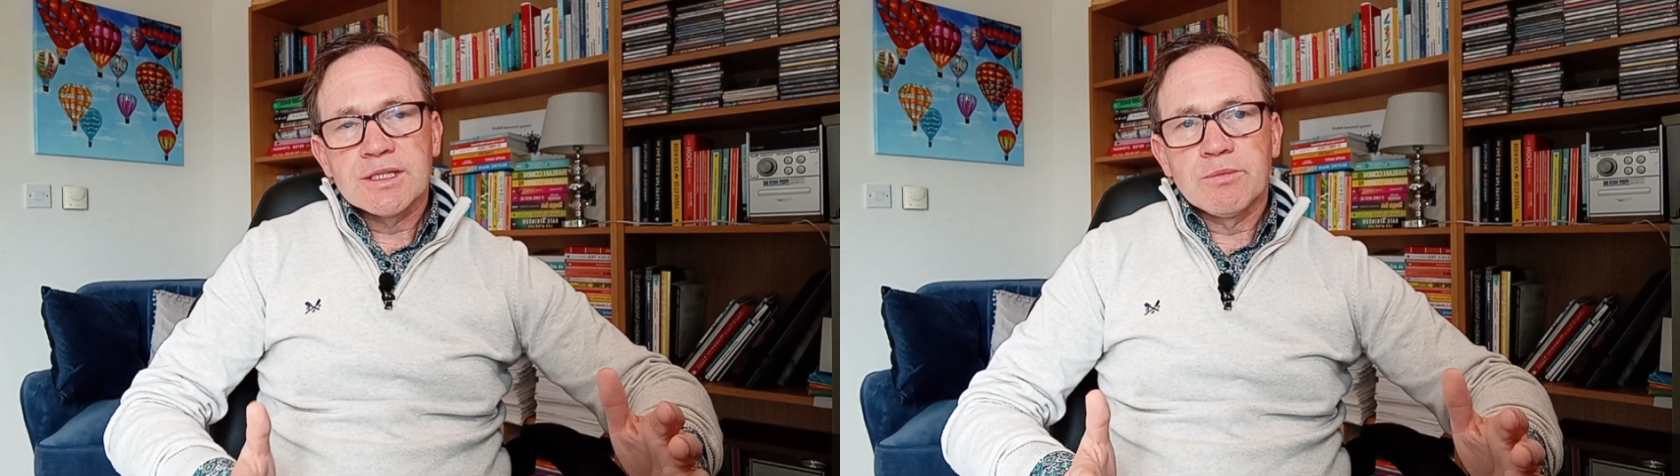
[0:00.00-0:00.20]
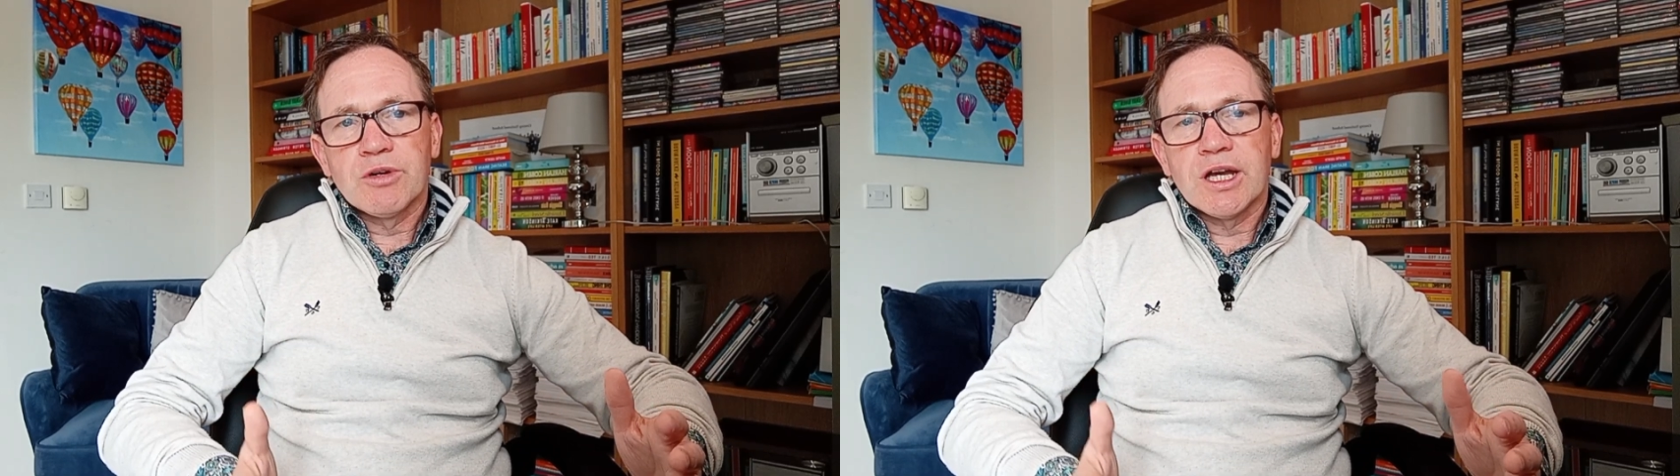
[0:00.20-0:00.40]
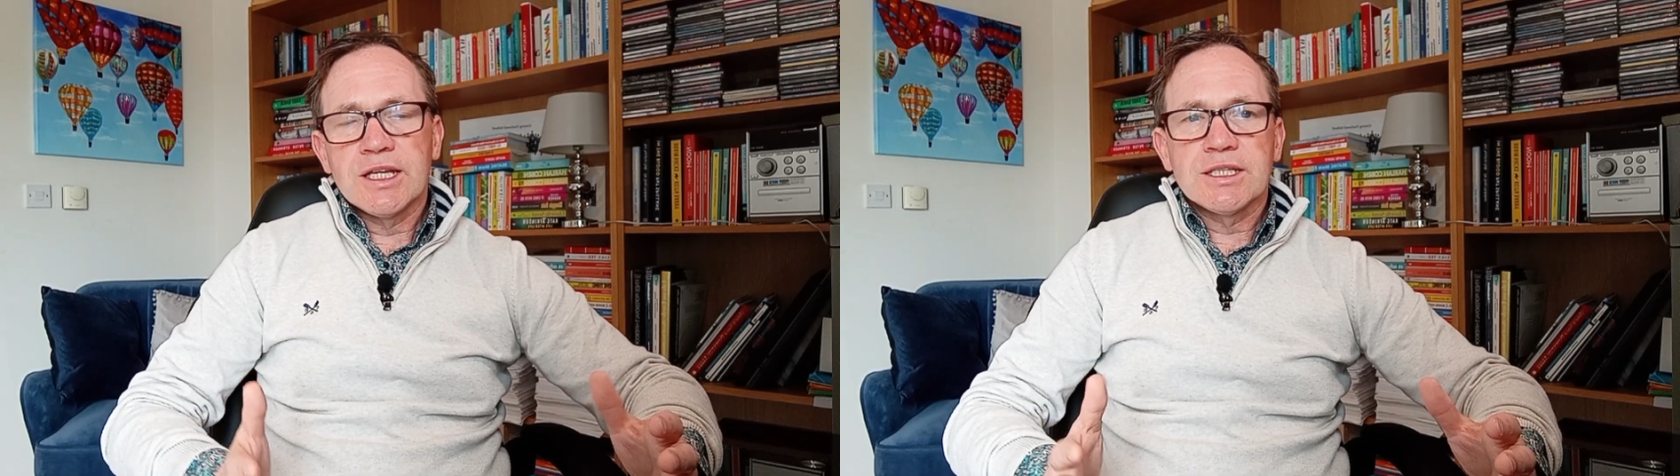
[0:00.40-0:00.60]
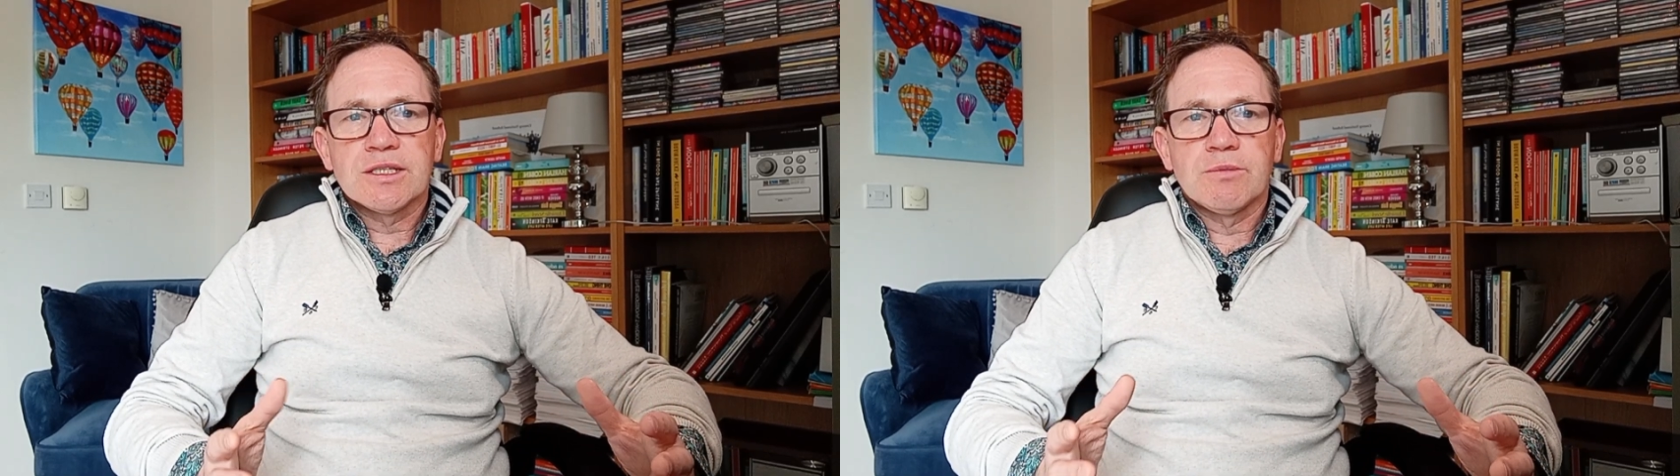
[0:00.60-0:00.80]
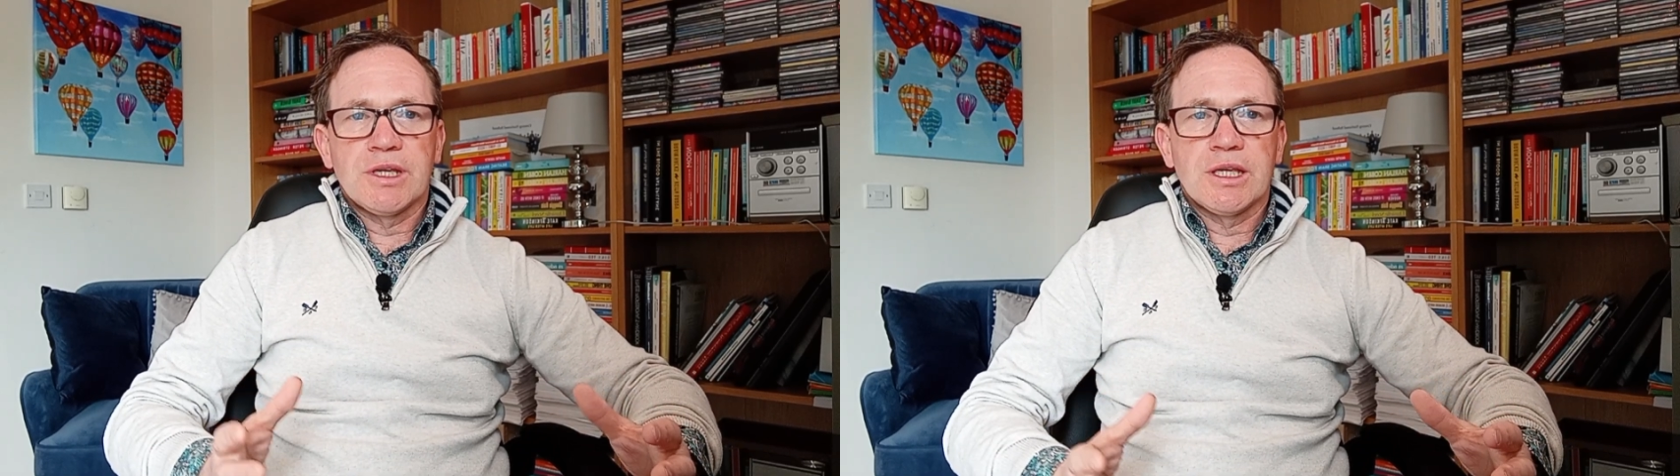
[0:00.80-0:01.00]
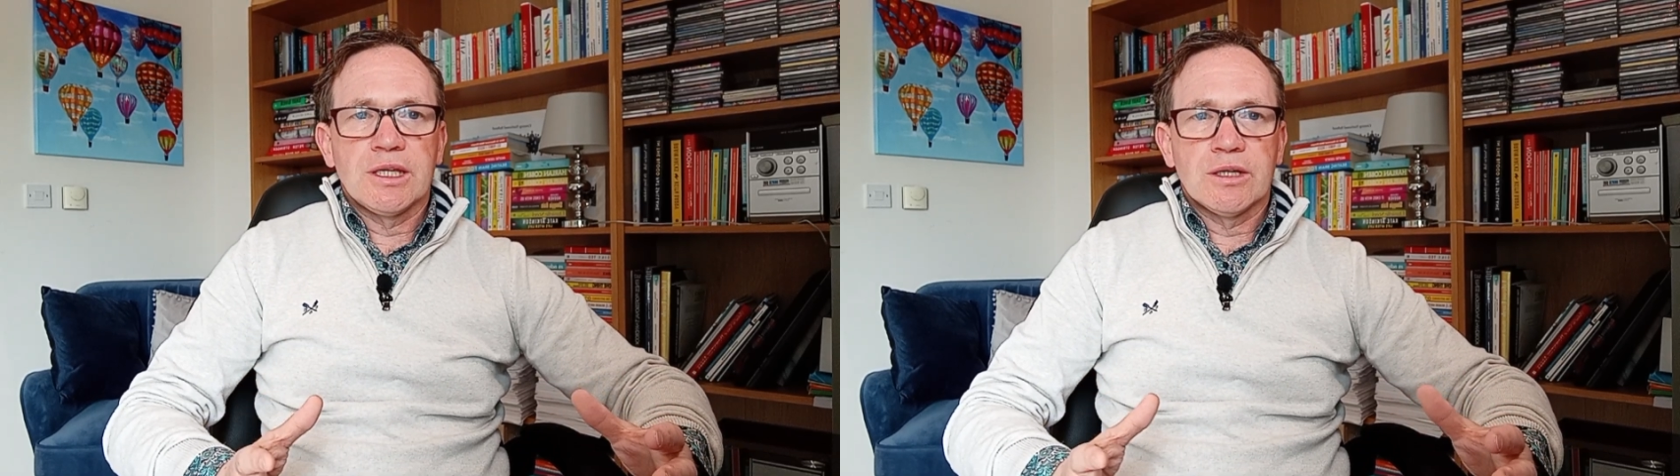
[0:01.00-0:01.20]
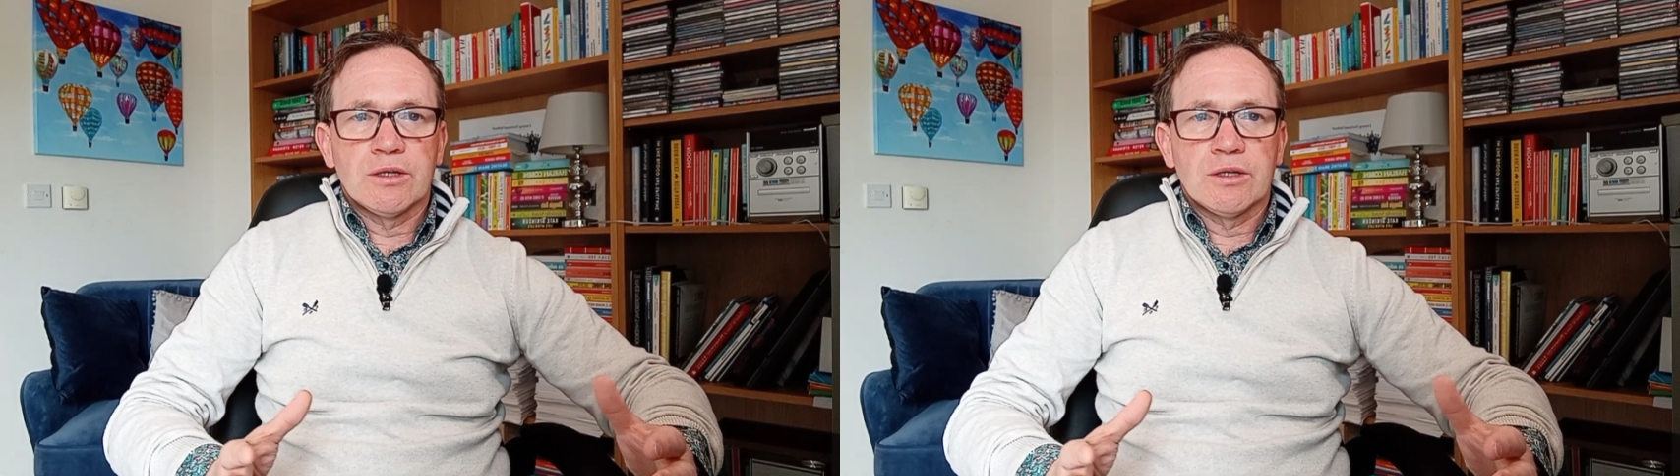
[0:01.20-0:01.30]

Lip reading: surprised to me